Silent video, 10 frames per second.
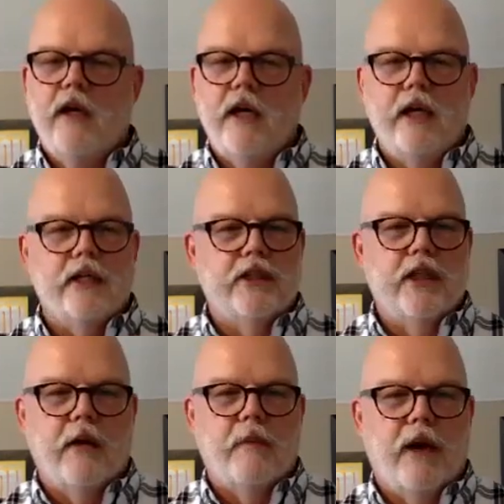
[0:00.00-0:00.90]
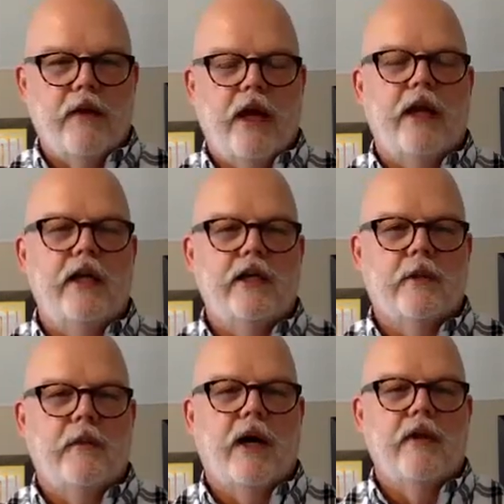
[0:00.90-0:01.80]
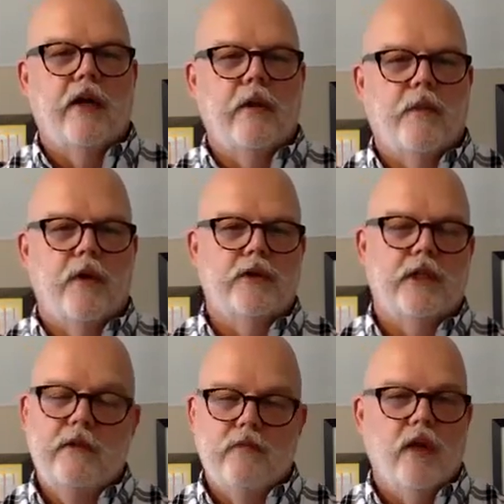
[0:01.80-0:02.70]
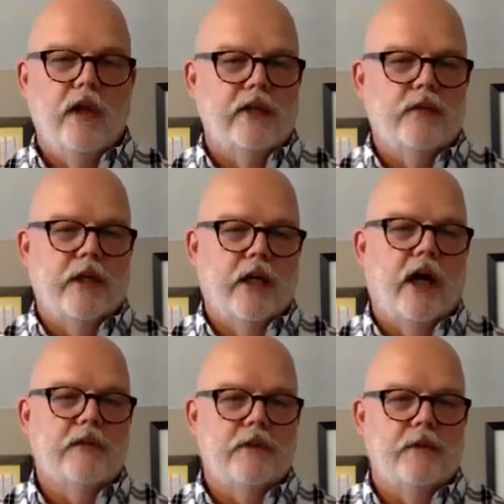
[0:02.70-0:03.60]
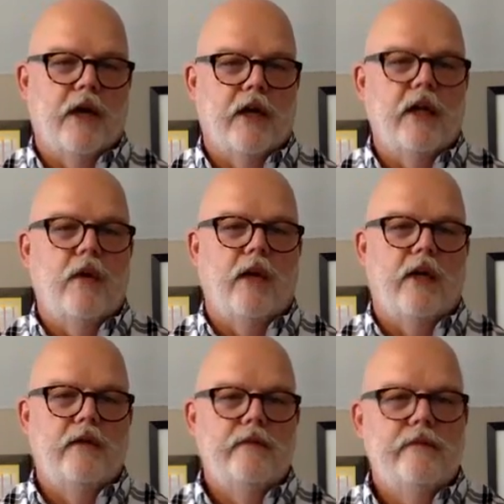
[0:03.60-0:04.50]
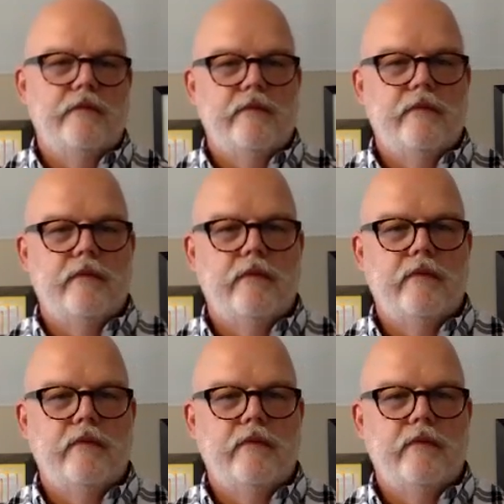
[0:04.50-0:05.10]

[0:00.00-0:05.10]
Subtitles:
It is not about that, it's about the other person. And really that's what the gospel is about anyway. Yeah.